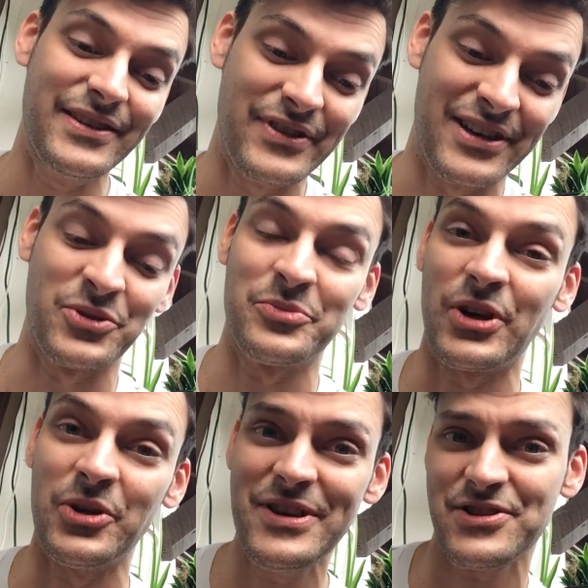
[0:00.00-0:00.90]
federal
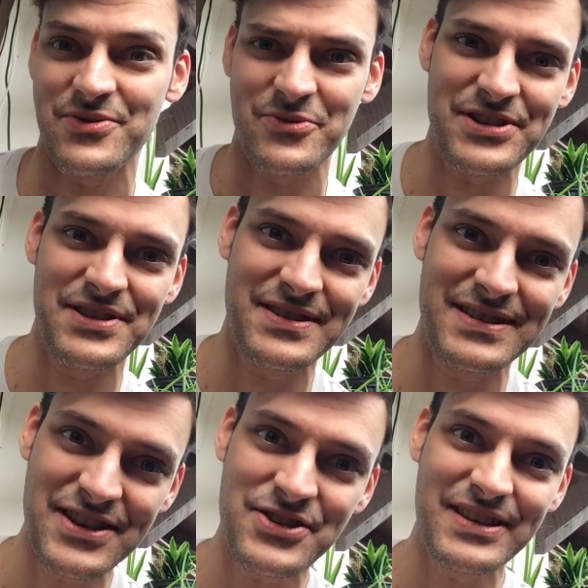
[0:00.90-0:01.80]
prohibition, which is
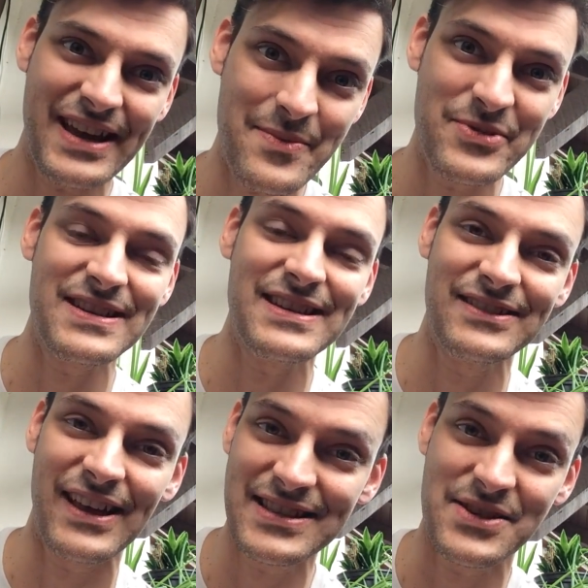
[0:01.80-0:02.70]
essentially happening
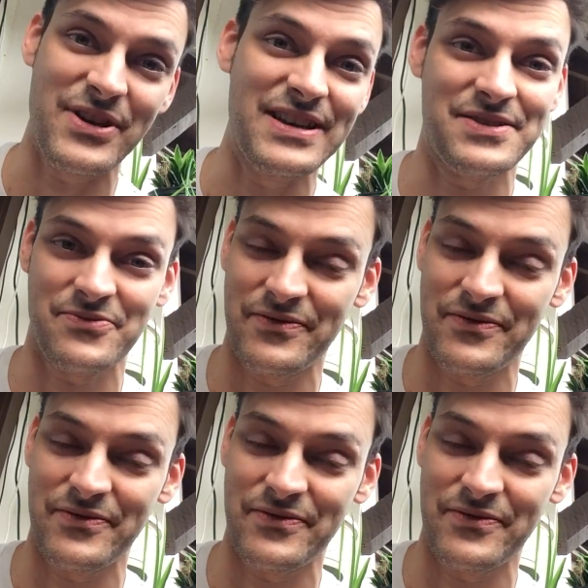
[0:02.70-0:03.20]
in lots of ways.